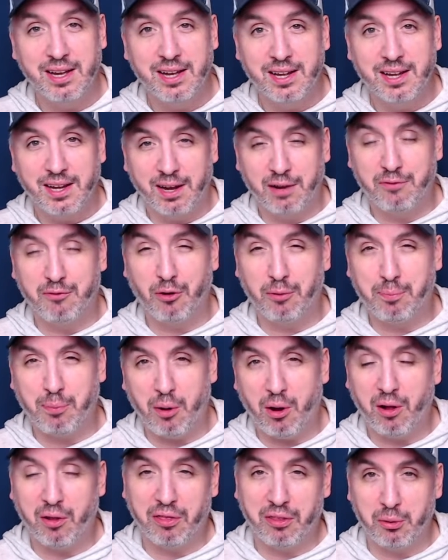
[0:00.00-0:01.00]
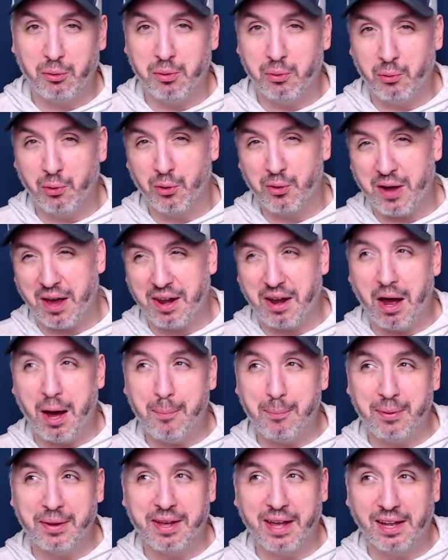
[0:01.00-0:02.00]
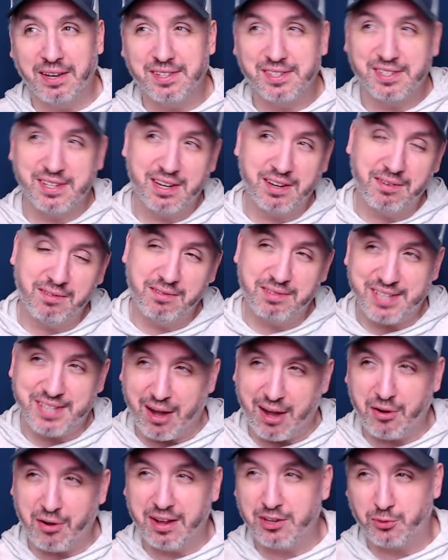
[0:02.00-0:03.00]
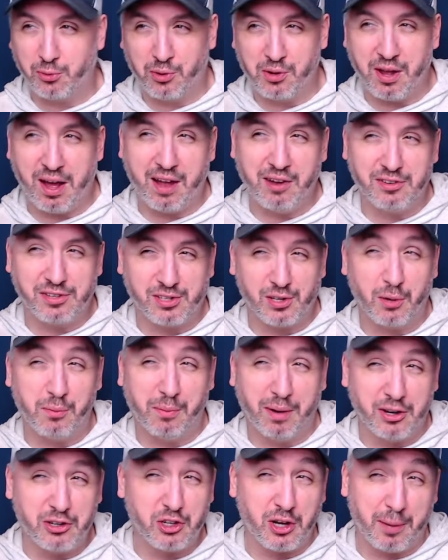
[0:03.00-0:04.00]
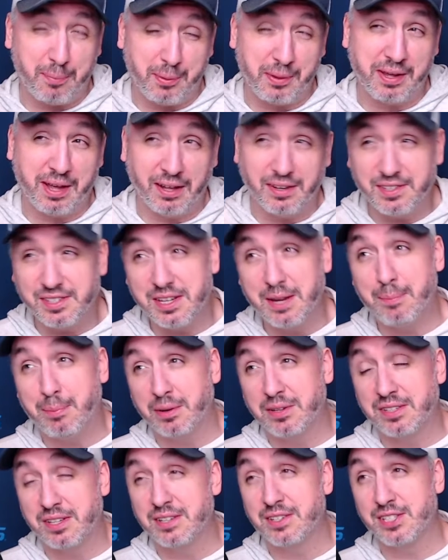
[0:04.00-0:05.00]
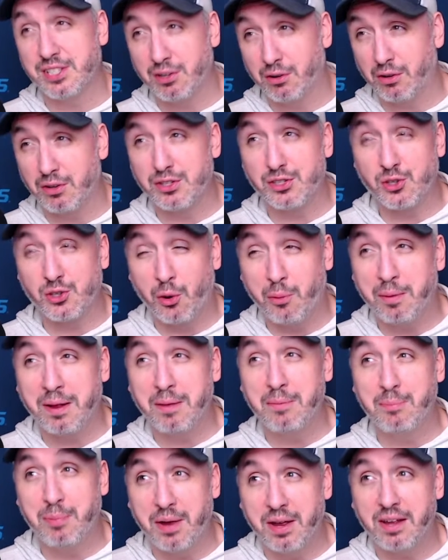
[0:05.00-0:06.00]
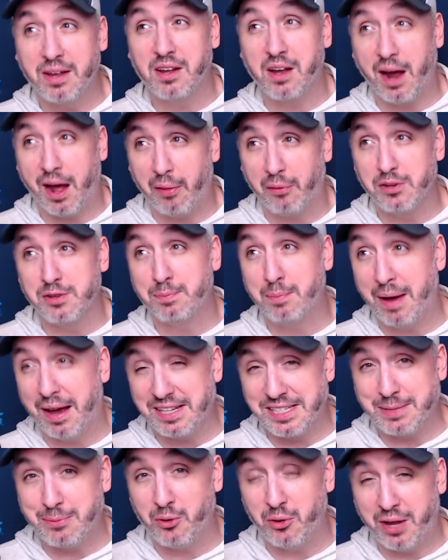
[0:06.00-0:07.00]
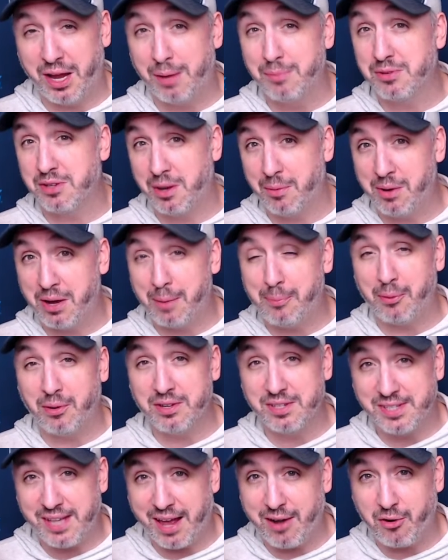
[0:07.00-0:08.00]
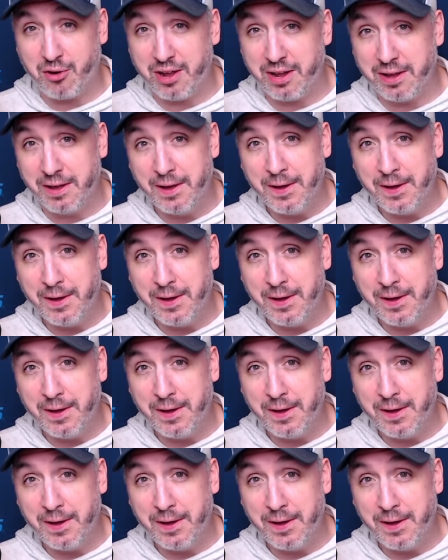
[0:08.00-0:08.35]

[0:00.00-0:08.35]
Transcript: in football we were kind of up against it saturdays were not so much up against it but since there are so many big college basketball games coming up on saturday